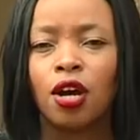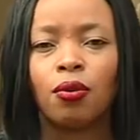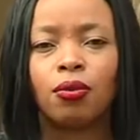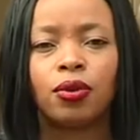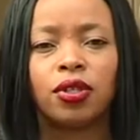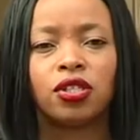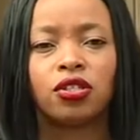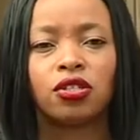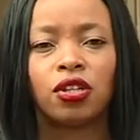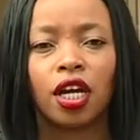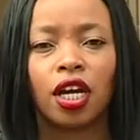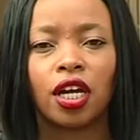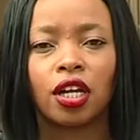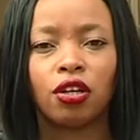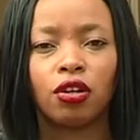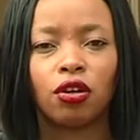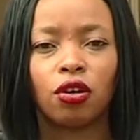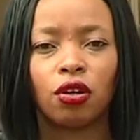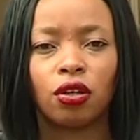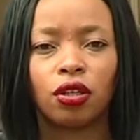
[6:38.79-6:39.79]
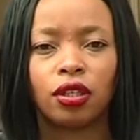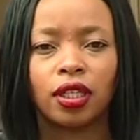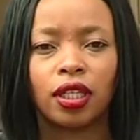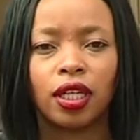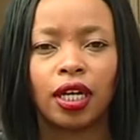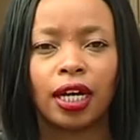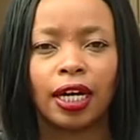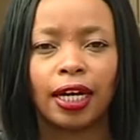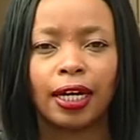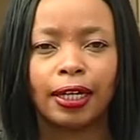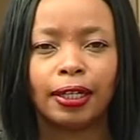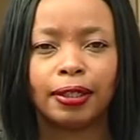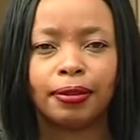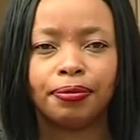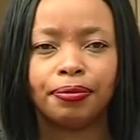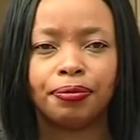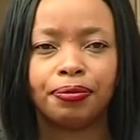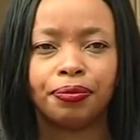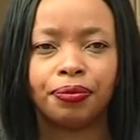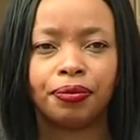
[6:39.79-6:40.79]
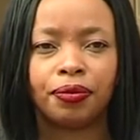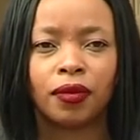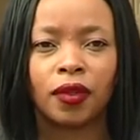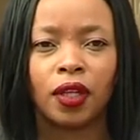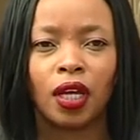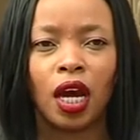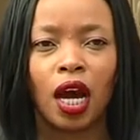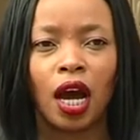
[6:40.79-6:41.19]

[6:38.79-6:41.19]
we train on um,